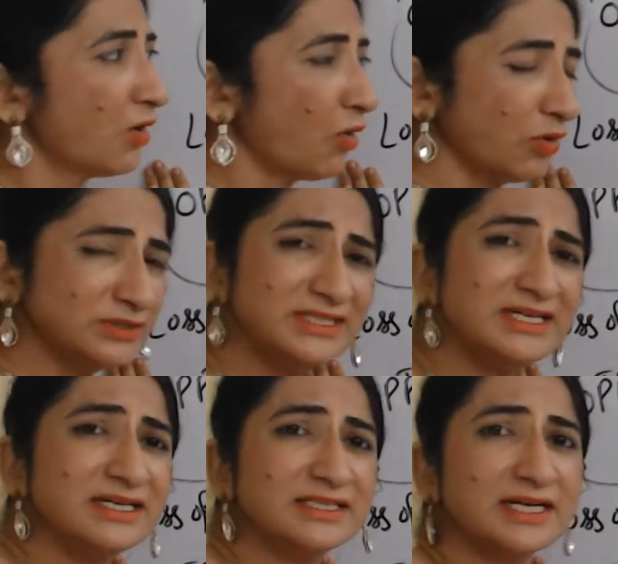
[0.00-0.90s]
On
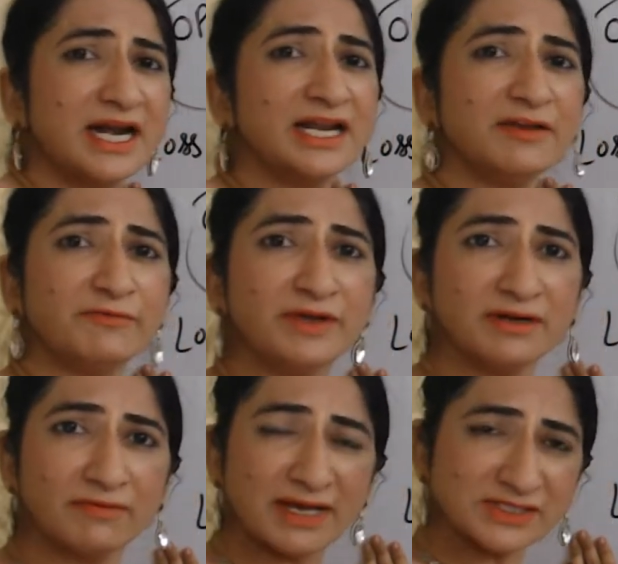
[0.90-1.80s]
the other hand, if we
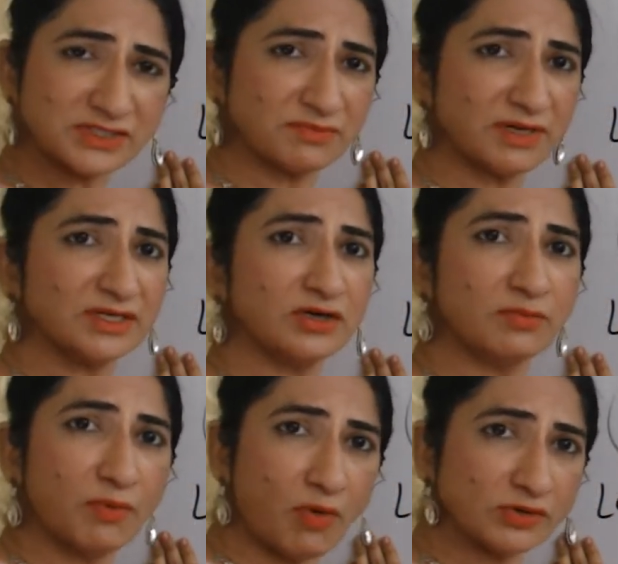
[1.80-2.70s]
invest money
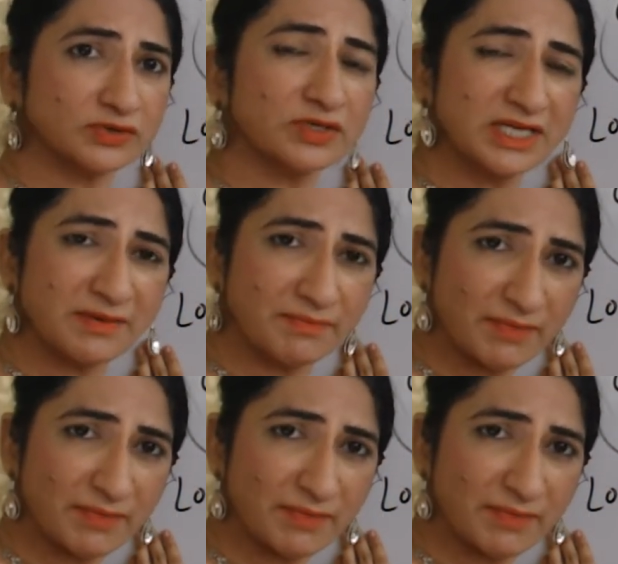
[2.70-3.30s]
on bonds or keep